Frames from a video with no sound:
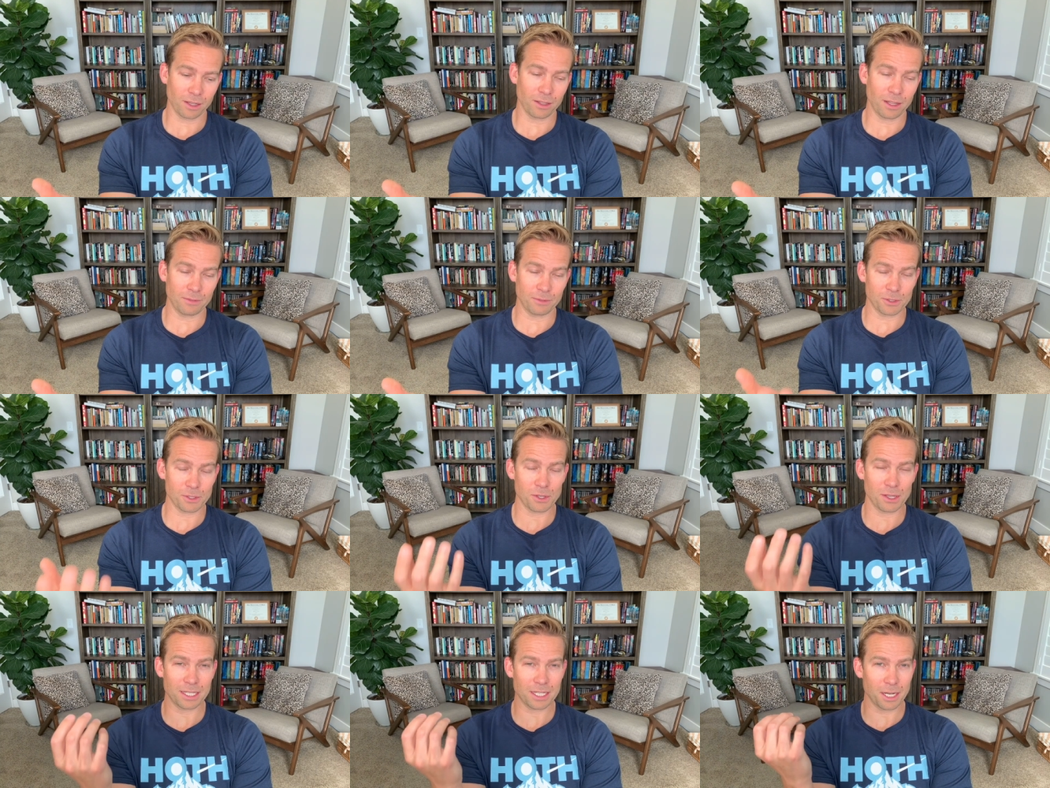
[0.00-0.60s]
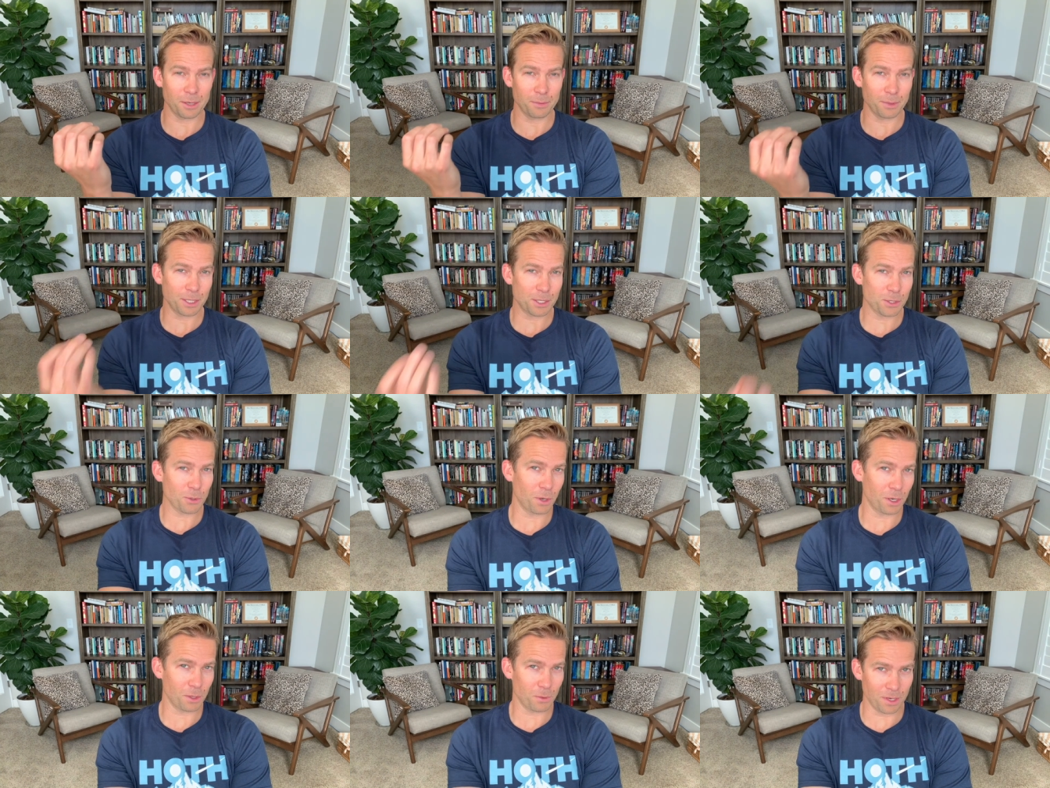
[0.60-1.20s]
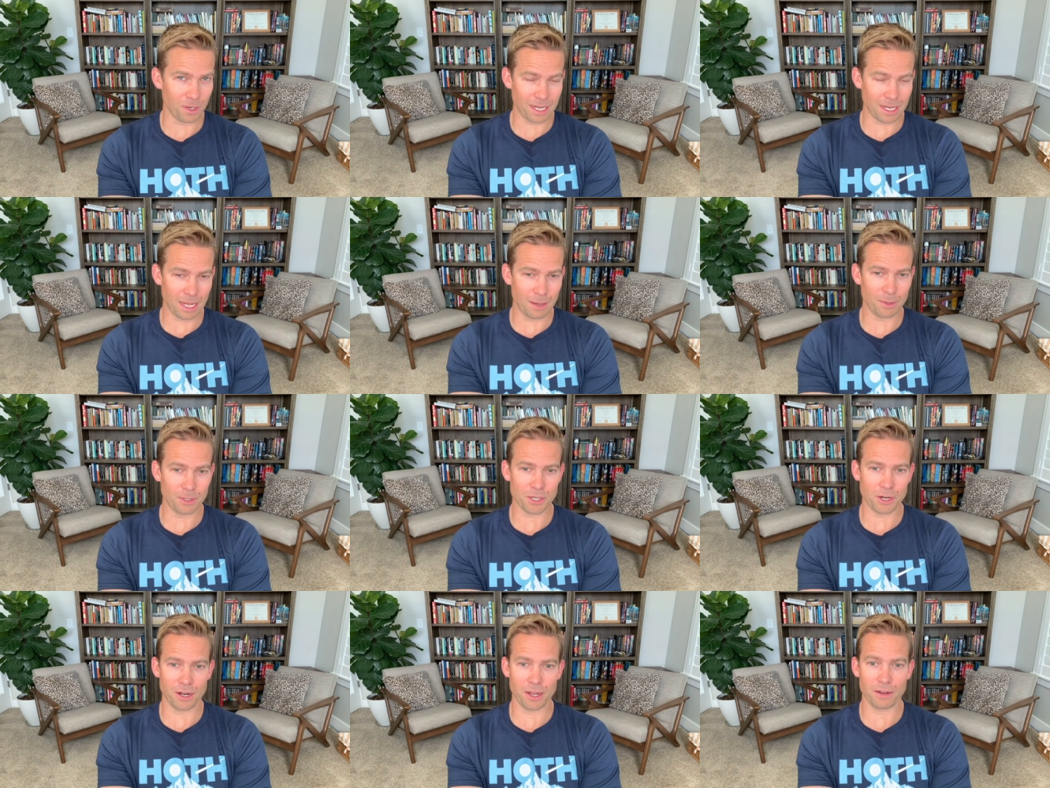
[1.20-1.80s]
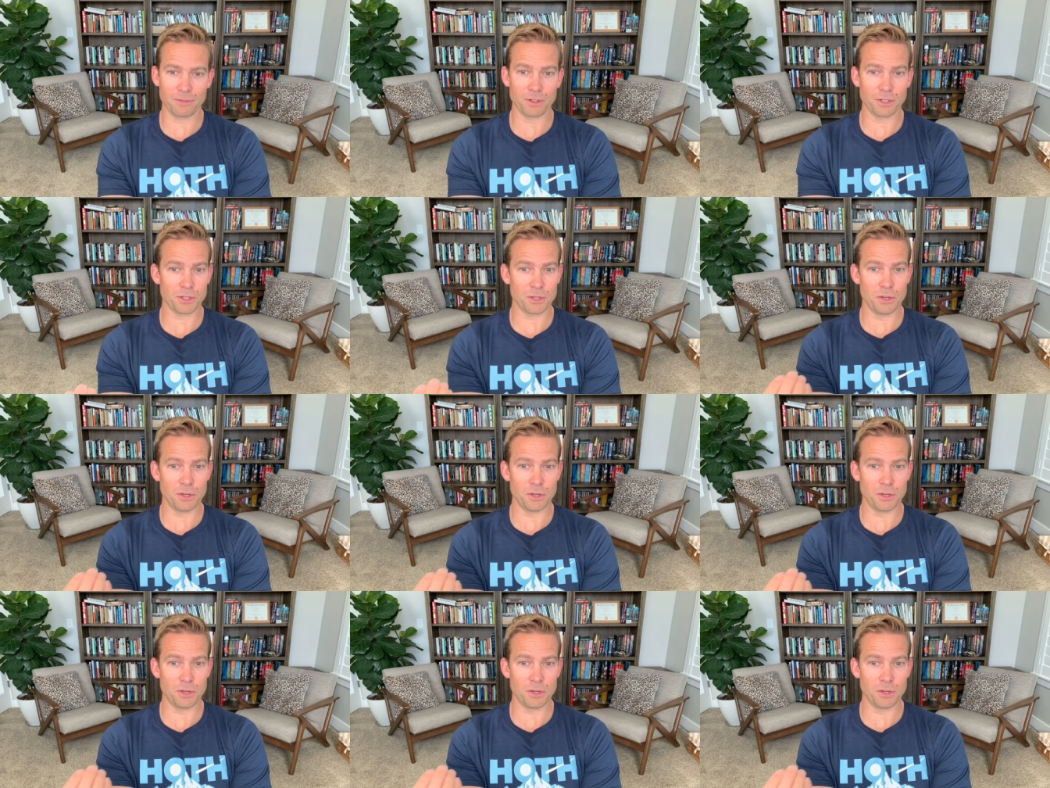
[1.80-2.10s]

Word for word: level, so that's going to be 21 damage on average.